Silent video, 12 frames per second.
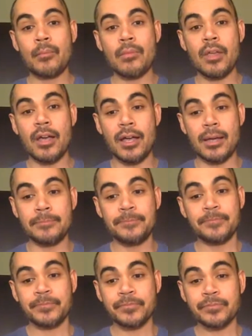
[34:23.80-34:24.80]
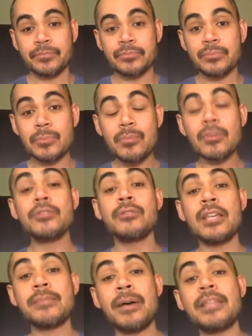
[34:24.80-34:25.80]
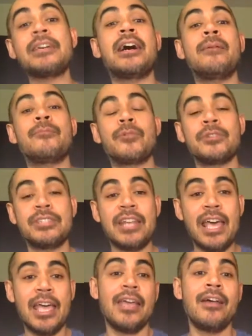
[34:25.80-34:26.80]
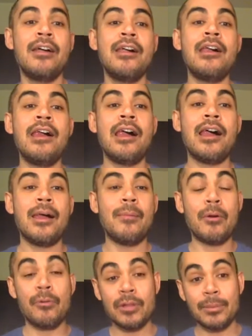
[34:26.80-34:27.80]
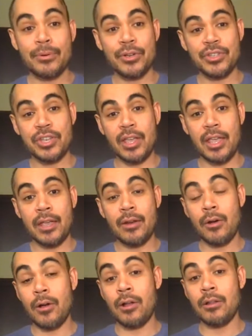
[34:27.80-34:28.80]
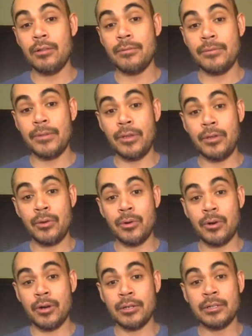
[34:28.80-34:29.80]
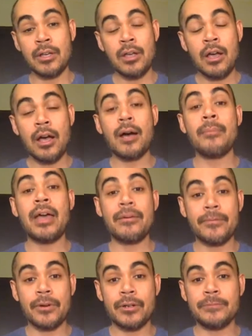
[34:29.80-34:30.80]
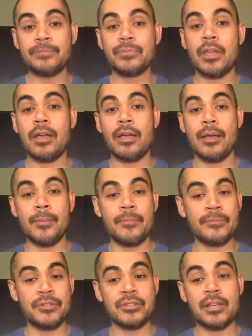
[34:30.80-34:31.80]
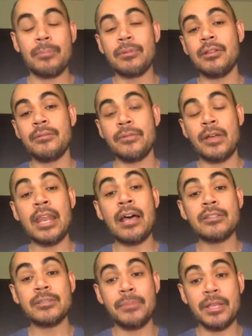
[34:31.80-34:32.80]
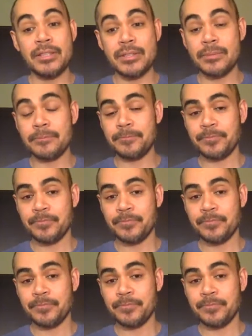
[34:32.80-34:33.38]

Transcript: So that's my time for today. I really appreciate all of your effort. Just a couple of announcements.